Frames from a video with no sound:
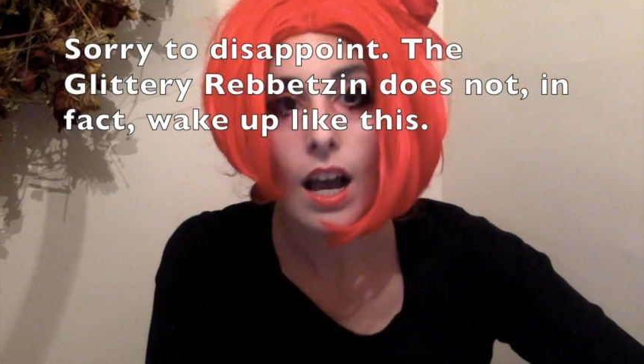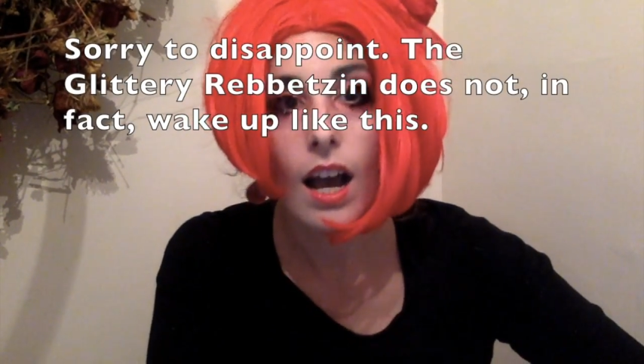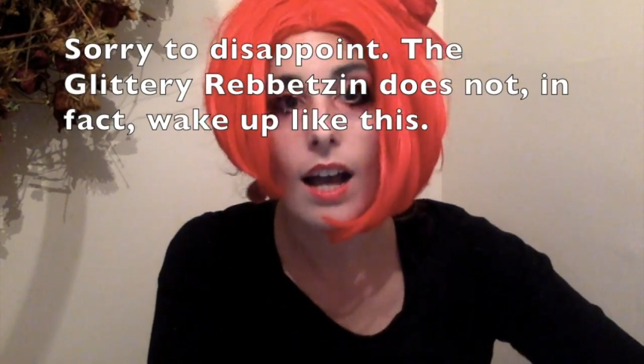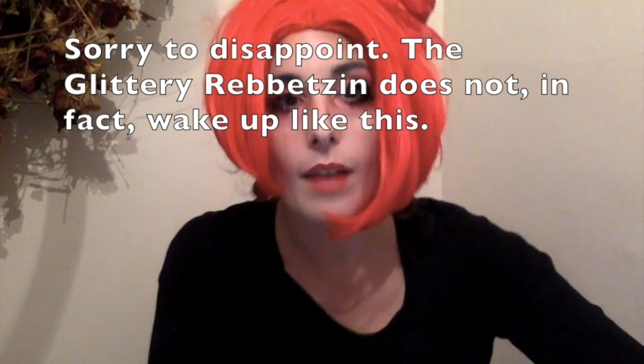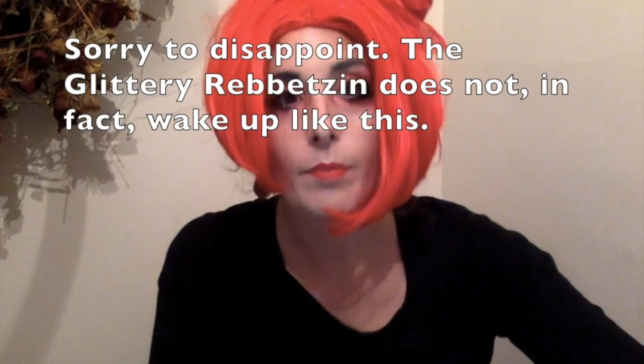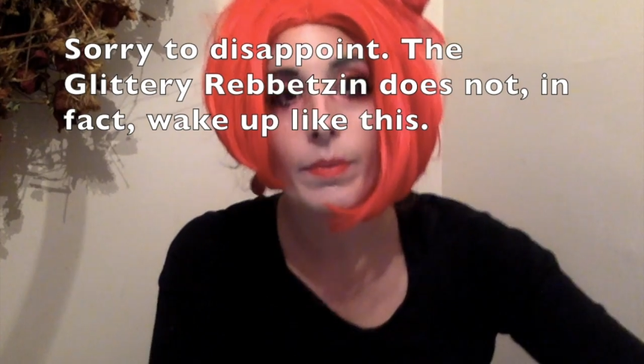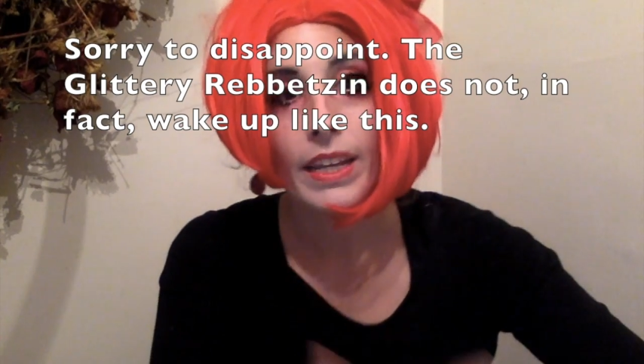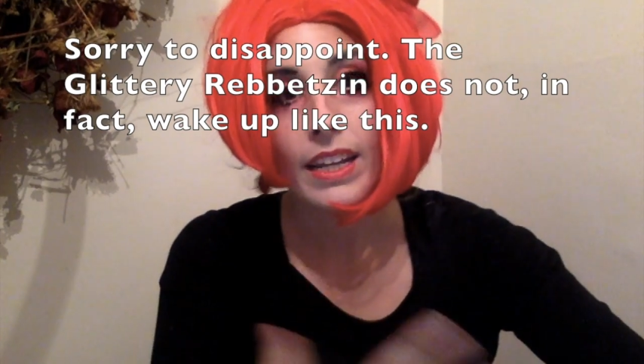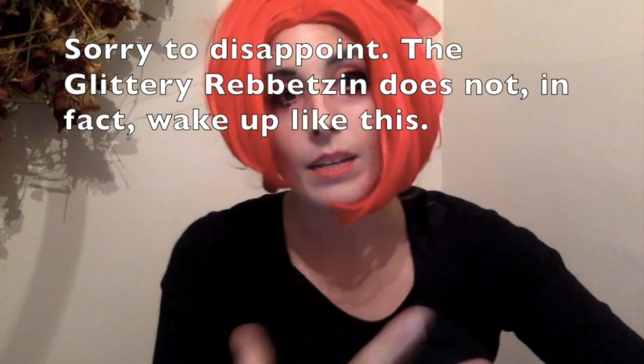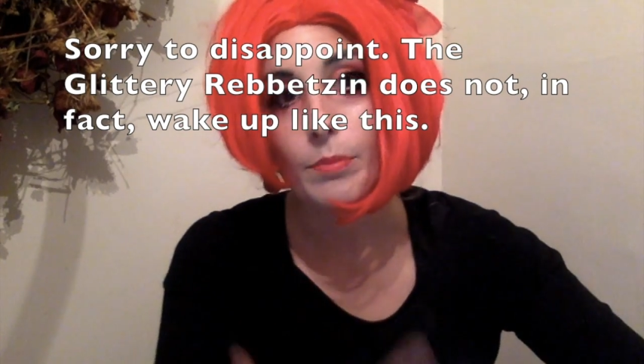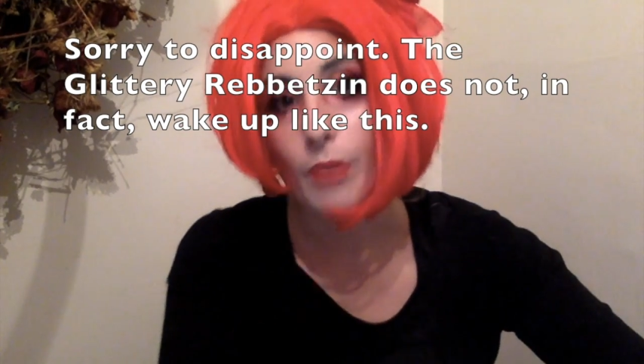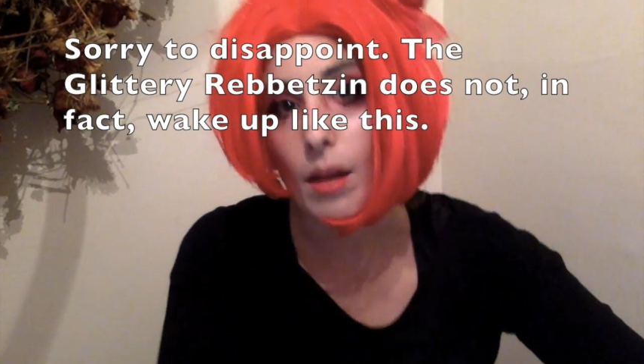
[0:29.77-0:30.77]

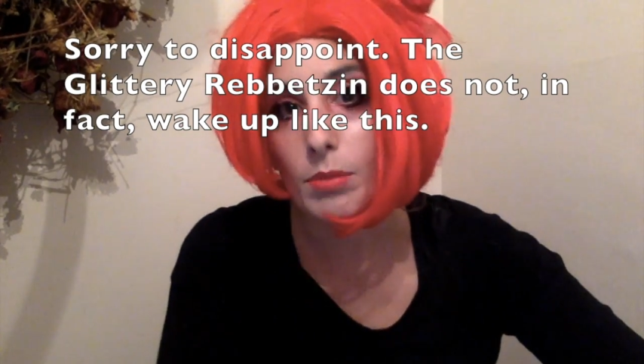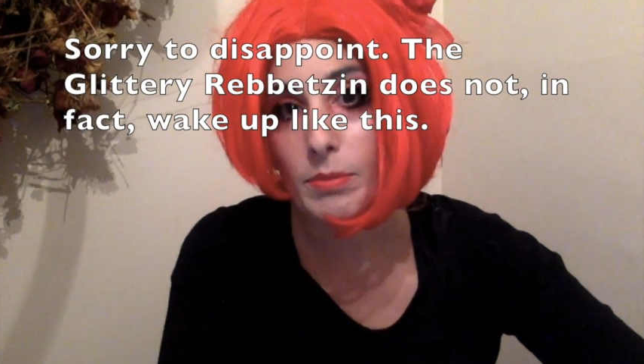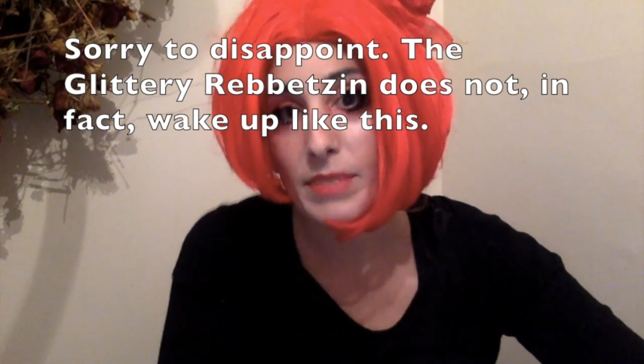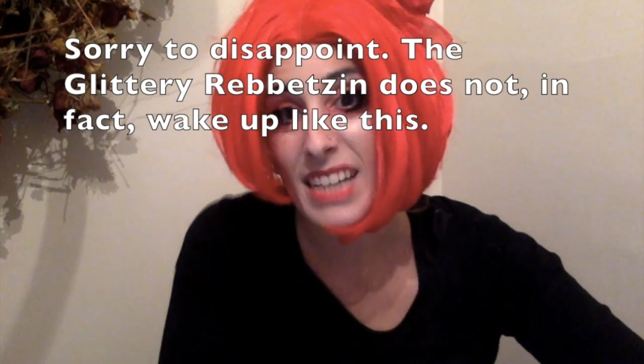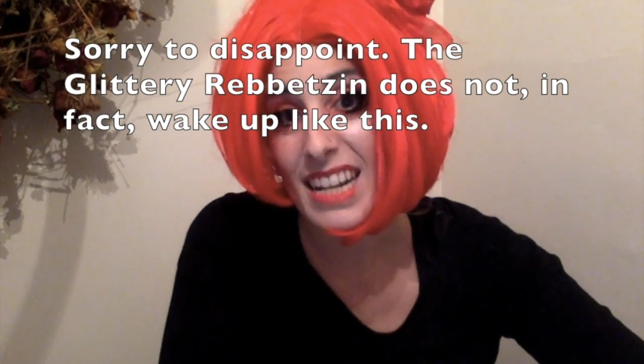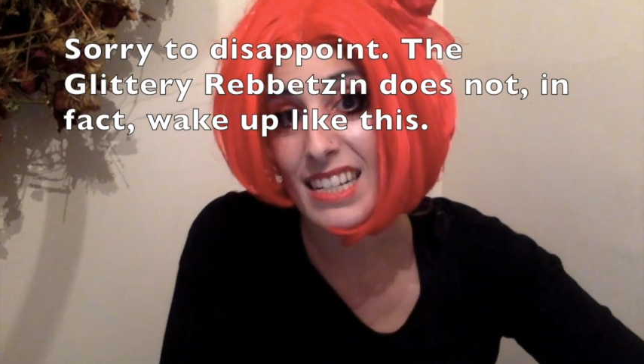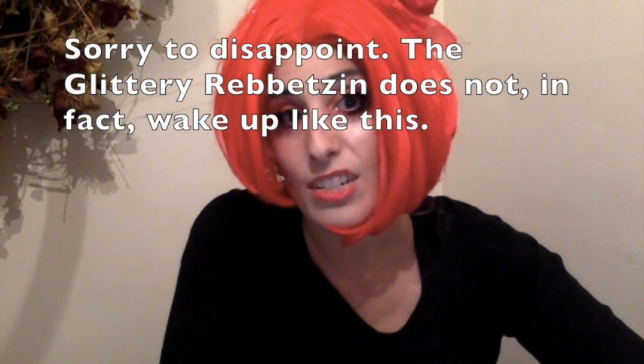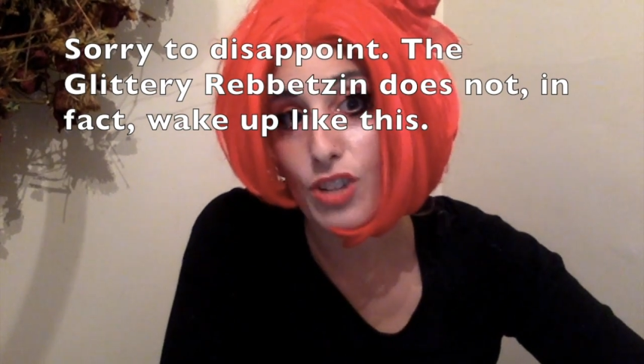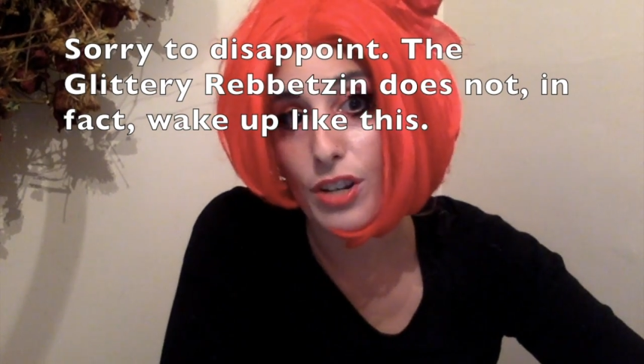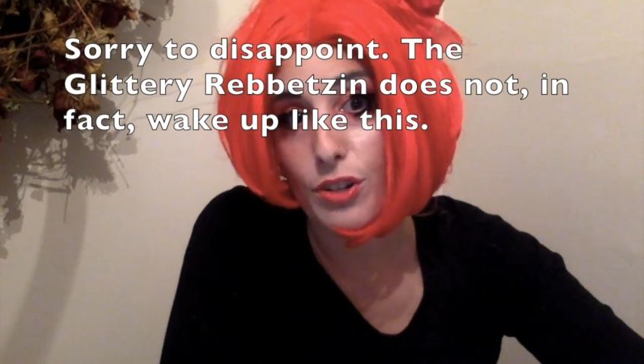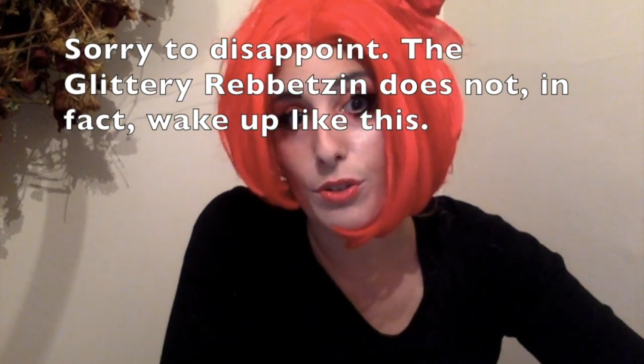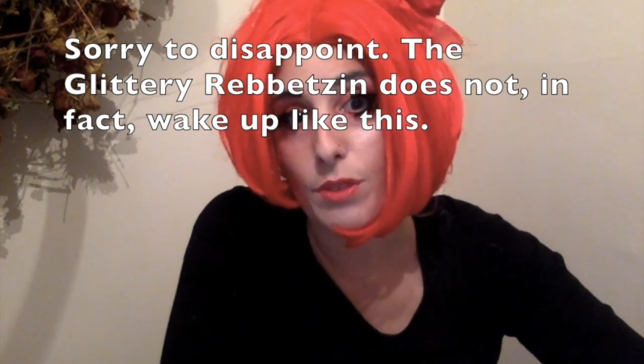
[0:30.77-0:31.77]
In problematizing
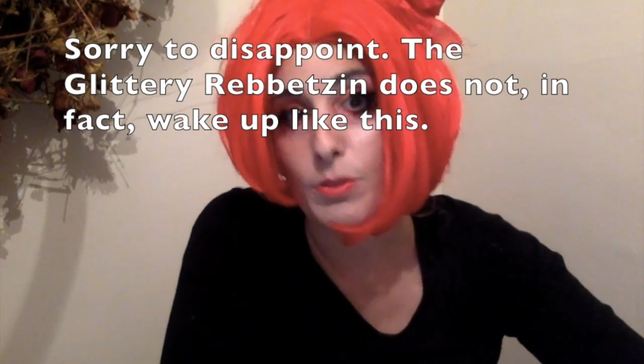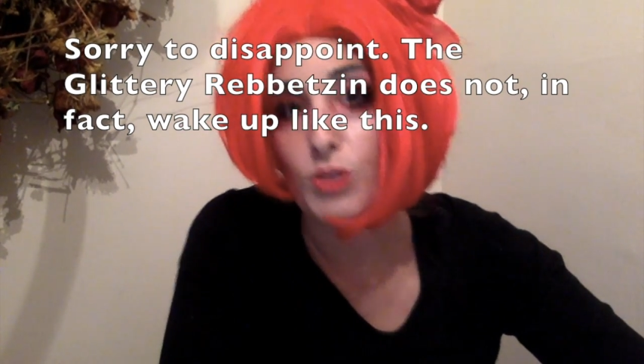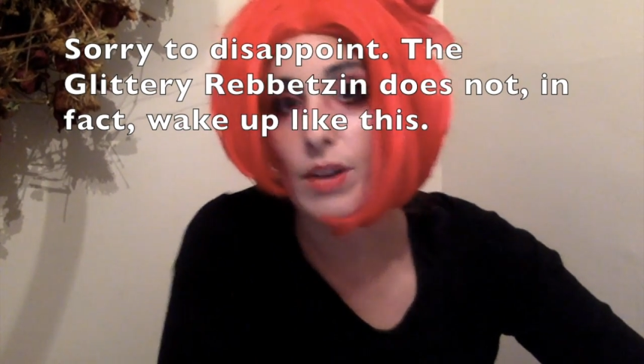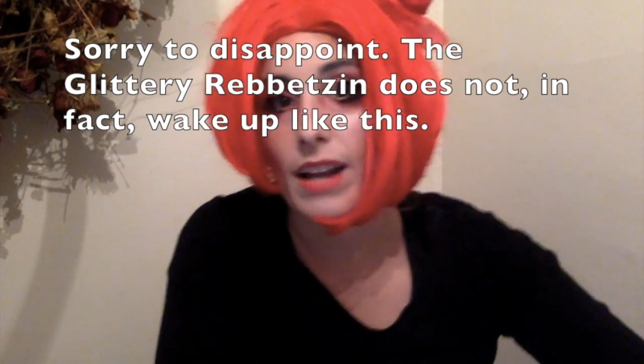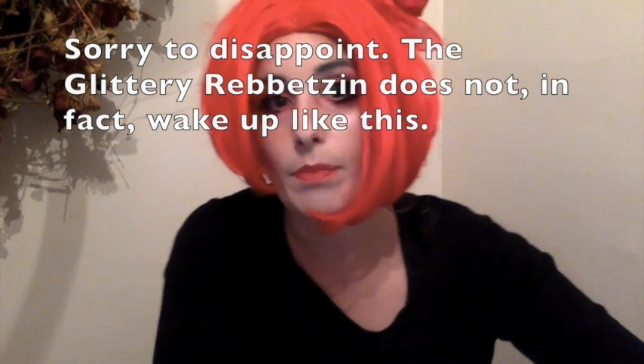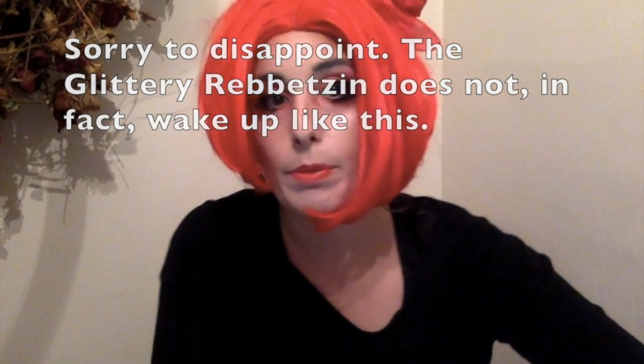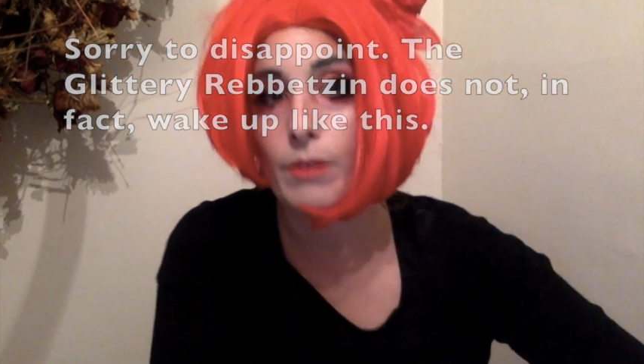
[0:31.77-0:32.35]
gender norms, drag